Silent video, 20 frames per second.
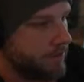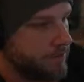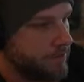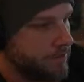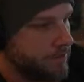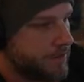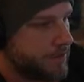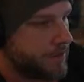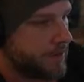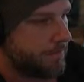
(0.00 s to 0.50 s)

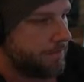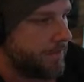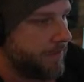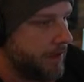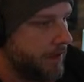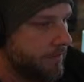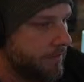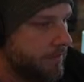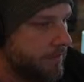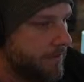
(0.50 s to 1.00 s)
something
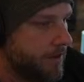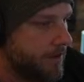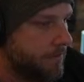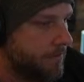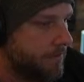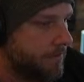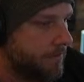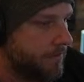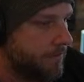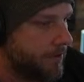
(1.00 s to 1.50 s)

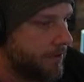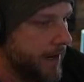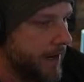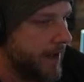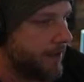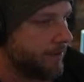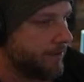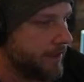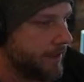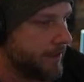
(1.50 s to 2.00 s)
from
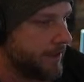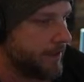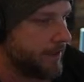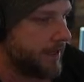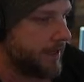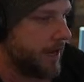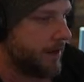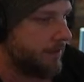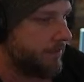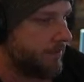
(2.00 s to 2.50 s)
reality to
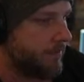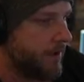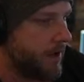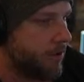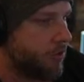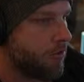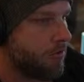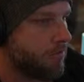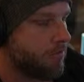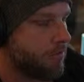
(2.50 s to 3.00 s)
kind of
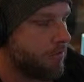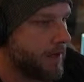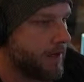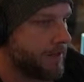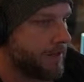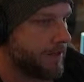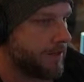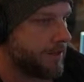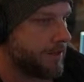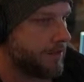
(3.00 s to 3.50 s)
incorporate into
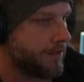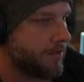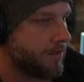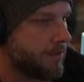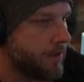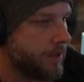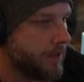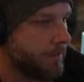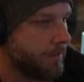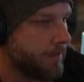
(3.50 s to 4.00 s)
the story
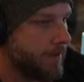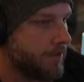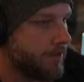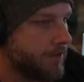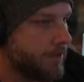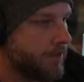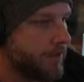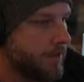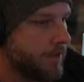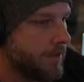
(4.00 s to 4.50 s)
and the picture.
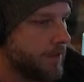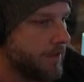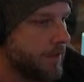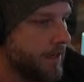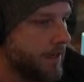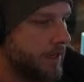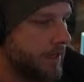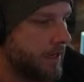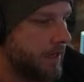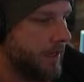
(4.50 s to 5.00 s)

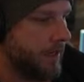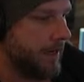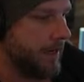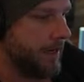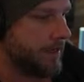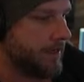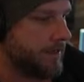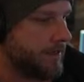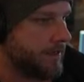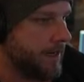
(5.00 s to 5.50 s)

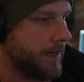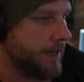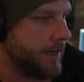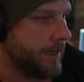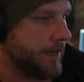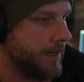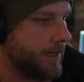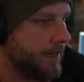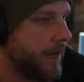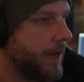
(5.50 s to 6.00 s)
And
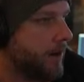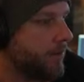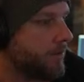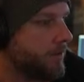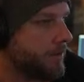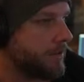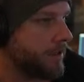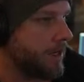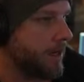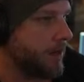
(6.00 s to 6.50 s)
we're
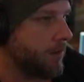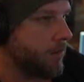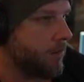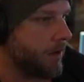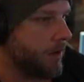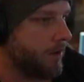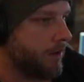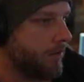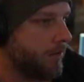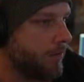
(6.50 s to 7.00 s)
just kind of
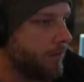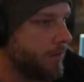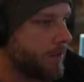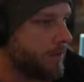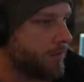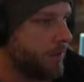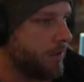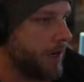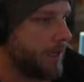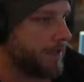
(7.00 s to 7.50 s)
working through this
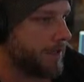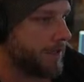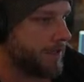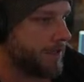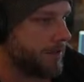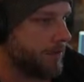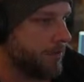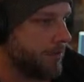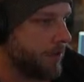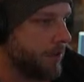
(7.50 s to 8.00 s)
process. So
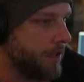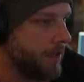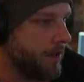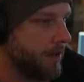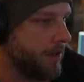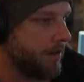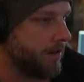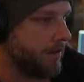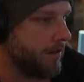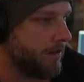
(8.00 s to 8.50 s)
we're here
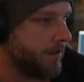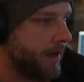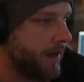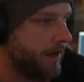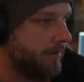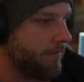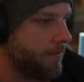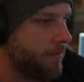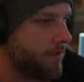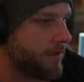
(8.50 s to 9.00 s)
at
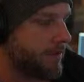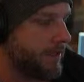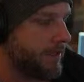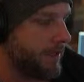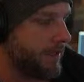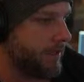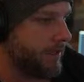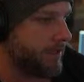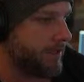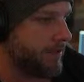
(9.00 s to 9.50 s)
14.
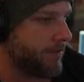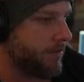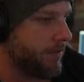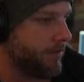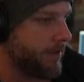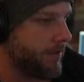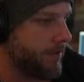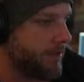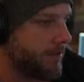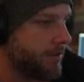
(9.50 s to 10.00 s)
This is the one we
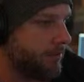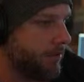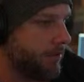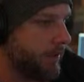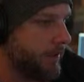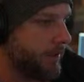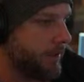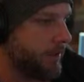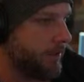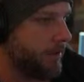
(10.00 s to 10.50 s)
just
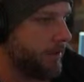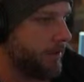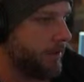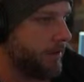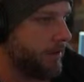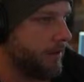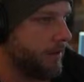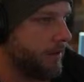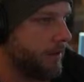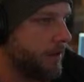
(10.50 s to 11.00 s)
completed.
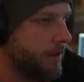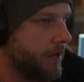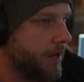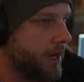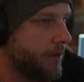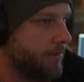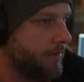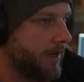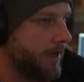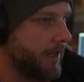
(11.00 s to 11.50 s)

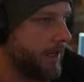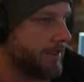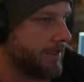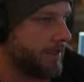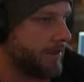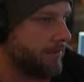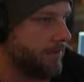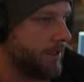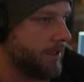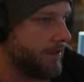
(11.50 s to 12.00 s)
Again, some
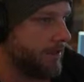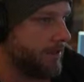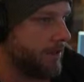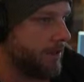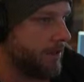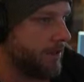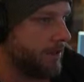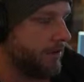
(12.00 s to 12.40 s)
of these are,